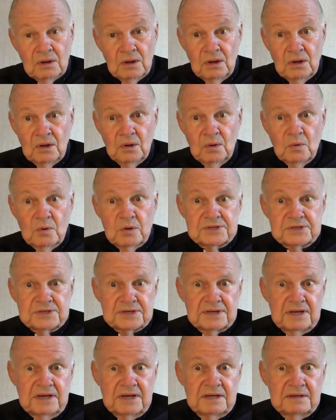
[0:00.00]
Once
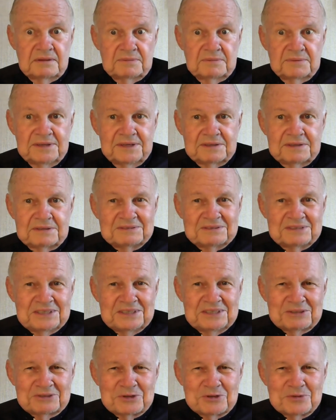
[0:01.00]
again, we don't deal
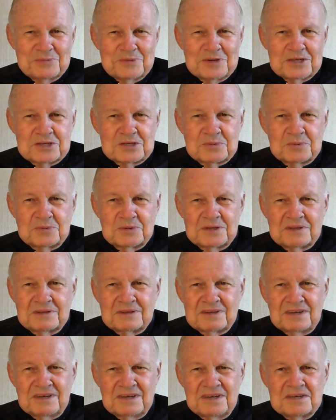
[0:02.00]
too much with
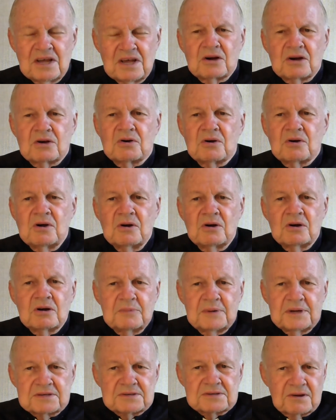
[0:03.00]
yeast. Kroger
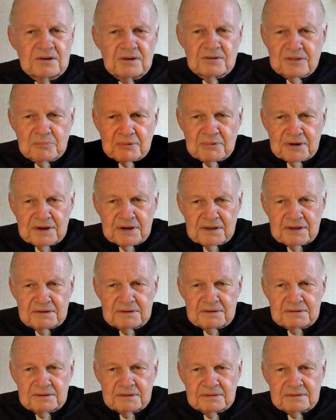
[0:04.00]
makes all the bread
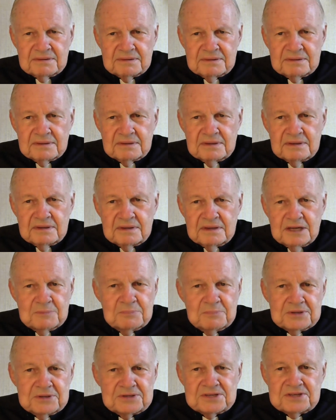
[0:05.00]
and
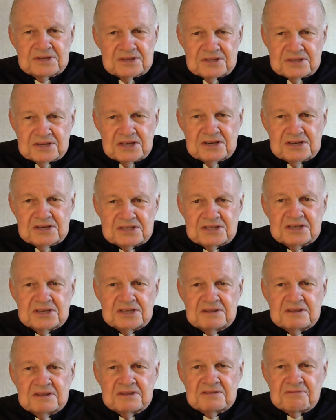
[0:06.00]
puts the yeast
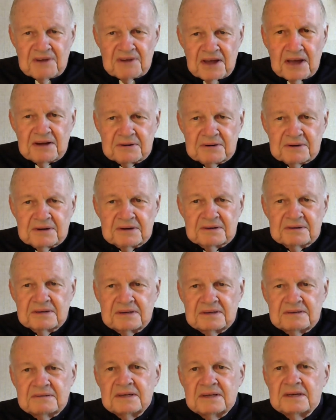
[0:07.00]
in the flour,
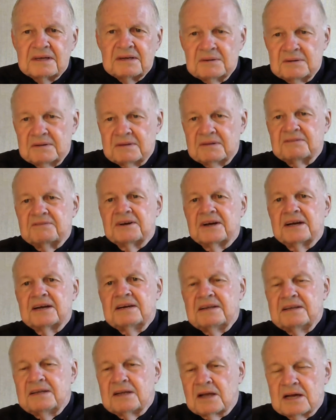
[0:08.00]
and finally
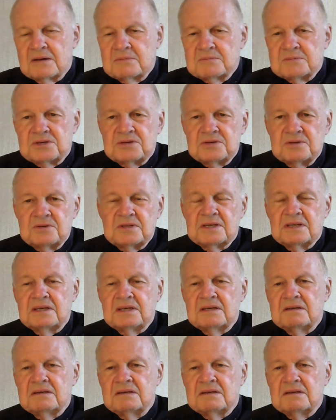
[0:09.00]
it comes to the